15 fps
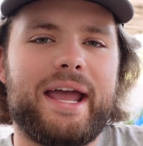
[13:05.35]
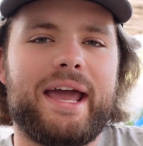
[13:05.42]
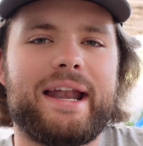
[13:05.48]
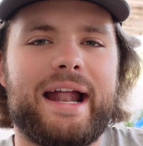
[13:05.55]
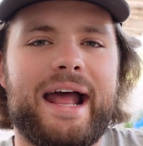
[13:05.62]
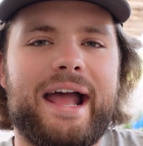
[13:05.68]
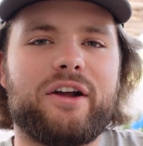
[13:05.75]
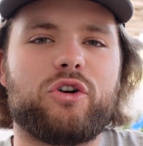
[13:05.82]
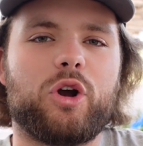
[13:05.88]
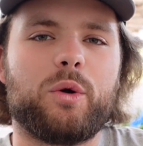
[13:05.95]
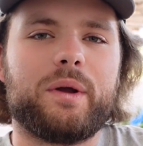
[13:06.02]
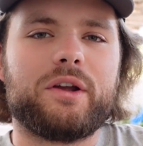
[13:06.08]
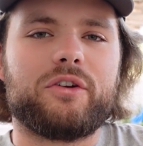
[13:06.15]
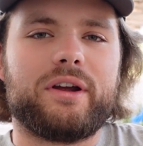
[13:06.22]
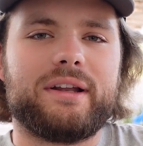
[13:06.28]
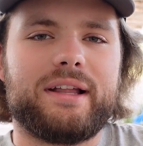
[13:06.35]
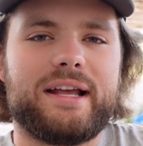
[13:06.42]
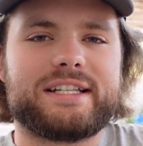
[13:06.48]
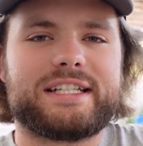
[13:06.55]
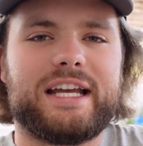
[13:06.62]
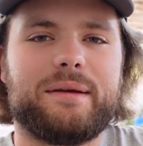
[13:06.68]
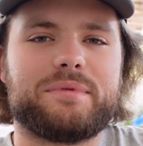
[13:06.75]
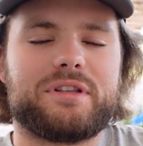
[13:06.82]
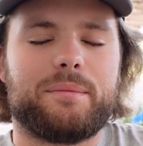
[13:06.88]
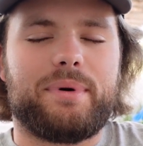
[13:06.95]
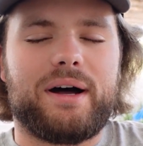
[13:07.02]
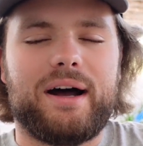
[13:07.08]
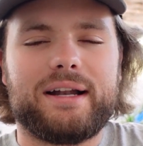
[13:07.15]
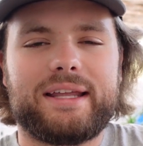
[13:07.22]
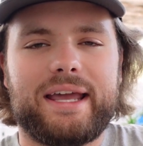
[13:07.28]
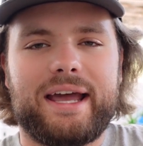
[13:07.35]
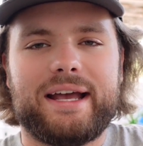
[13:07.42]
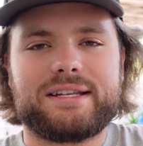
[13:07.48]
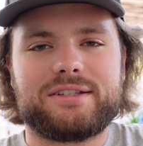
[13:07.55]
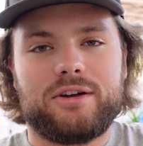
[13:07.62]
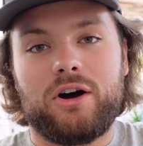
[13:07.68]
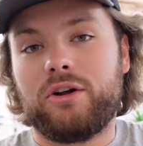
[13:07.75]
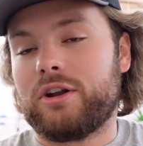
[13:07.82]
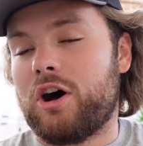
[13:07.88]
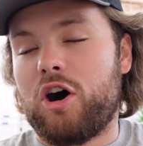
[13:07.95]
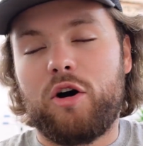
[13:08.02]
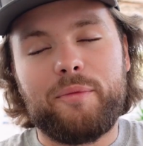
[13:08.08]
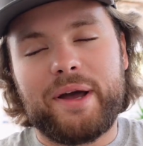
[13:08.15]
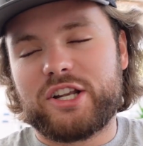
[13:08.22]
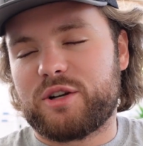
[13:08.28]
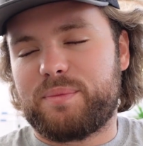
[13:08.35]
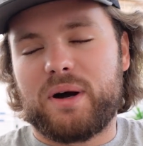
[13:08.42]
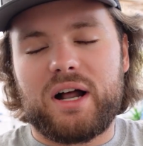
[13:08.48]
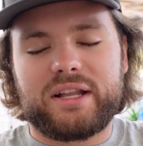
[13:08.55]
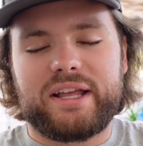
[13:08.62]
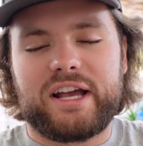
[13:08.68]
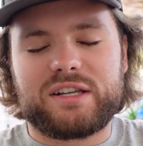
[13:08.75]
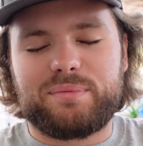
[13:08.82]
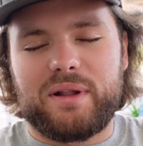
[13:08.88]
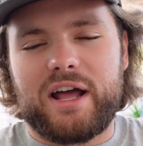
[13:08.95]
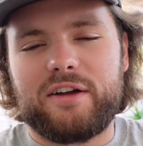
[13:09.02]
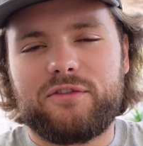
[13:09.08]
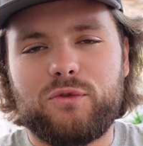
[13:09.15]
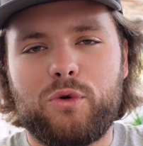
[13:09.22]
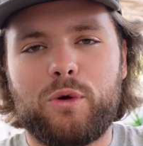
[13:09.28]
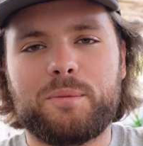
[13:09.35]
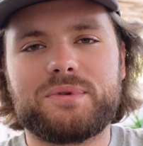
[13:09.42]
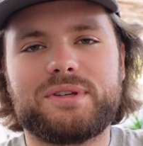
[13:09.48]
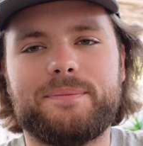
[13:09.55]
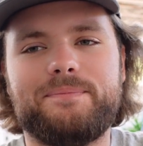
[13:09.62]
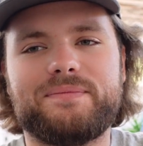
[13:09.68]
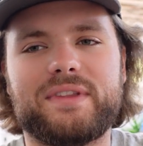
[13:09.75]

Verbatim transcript: and at Growing Green Landscapes, the podcast, on all major podcast platforms.